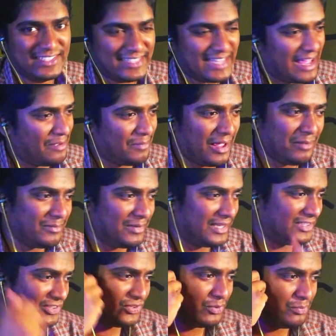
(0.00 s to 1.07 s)
I'm like
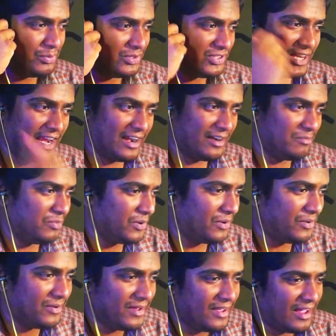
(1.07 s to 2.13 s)
super scared, bro.
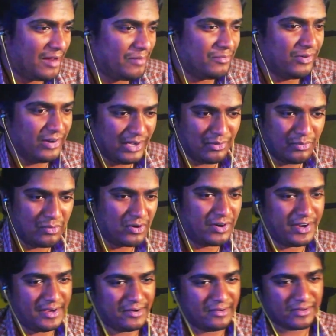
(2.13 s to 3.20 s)
I'm really
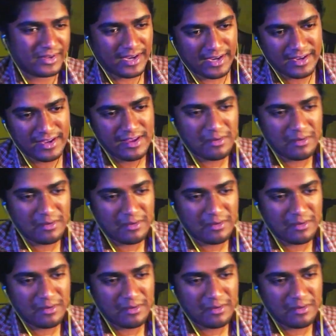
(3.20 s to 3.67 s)
worried, okay?